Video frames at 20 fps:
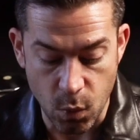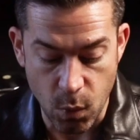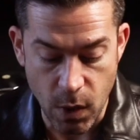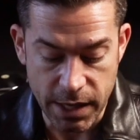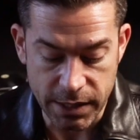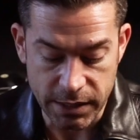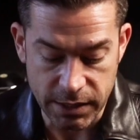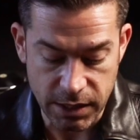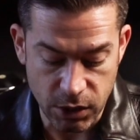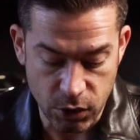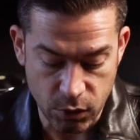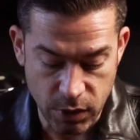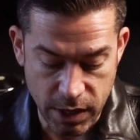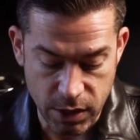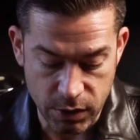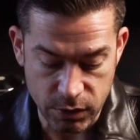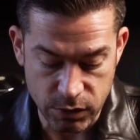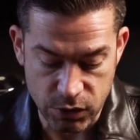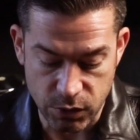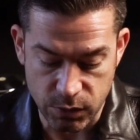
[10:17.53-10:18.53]
winding
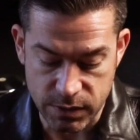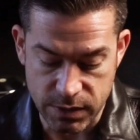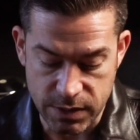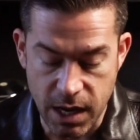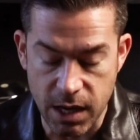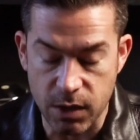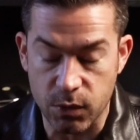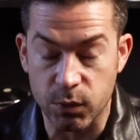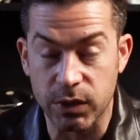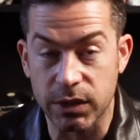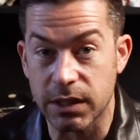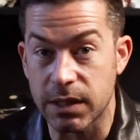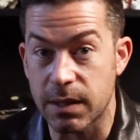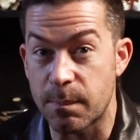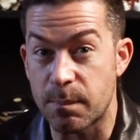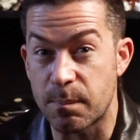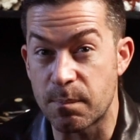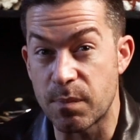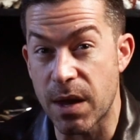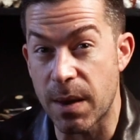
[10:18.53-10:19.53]
crown, so it's not really
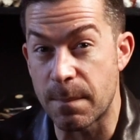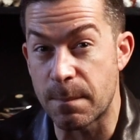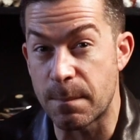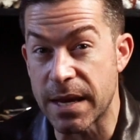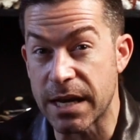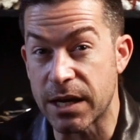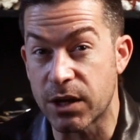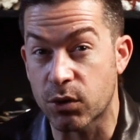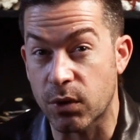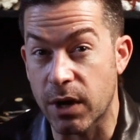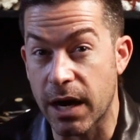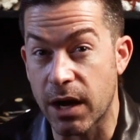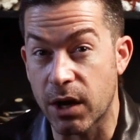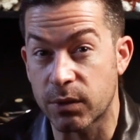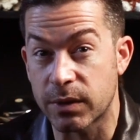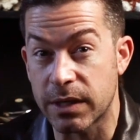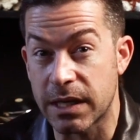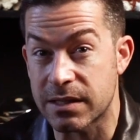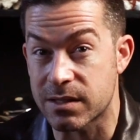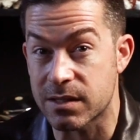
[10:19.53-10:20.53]
a big
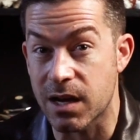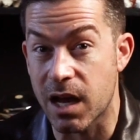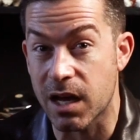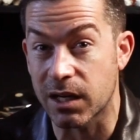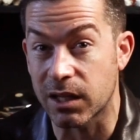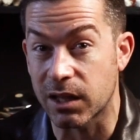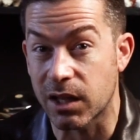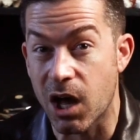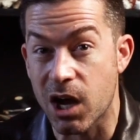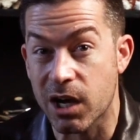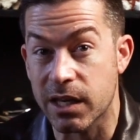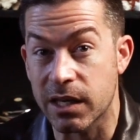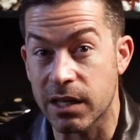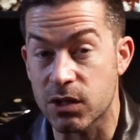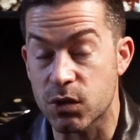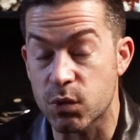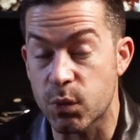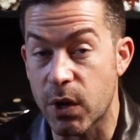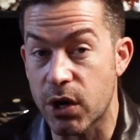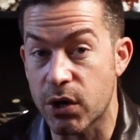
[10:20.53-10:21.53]
crown. It's non-locking
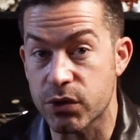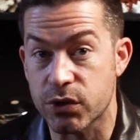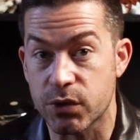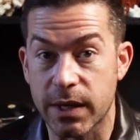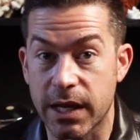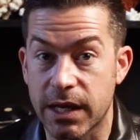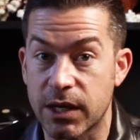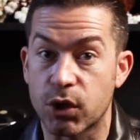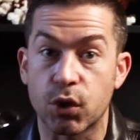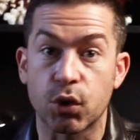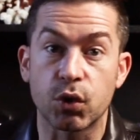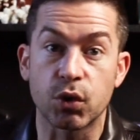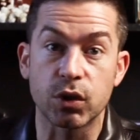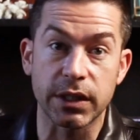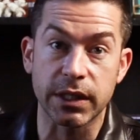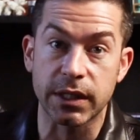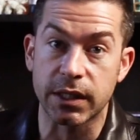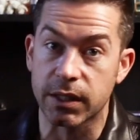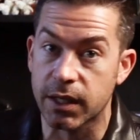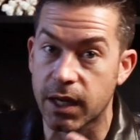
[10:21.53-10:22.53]
as well. So again,
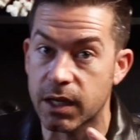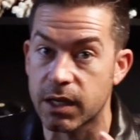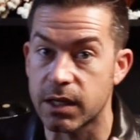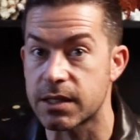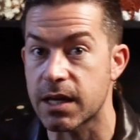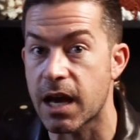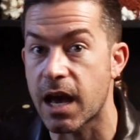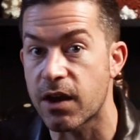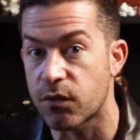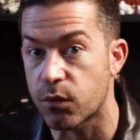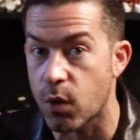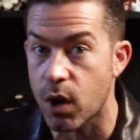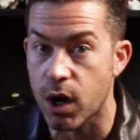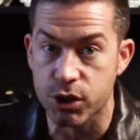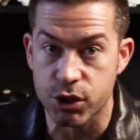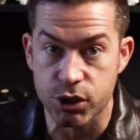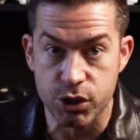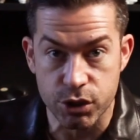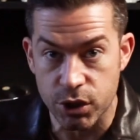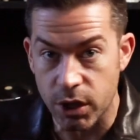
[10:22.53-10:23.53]
early in kind of dive
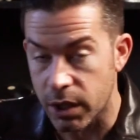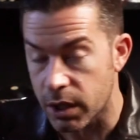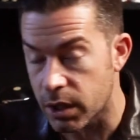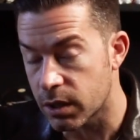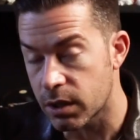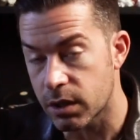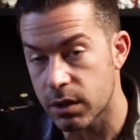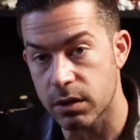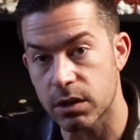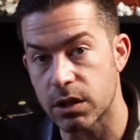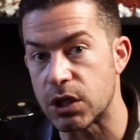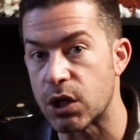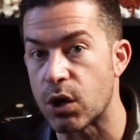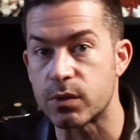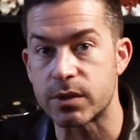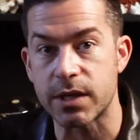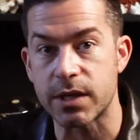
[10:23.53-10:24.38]
watch, you know,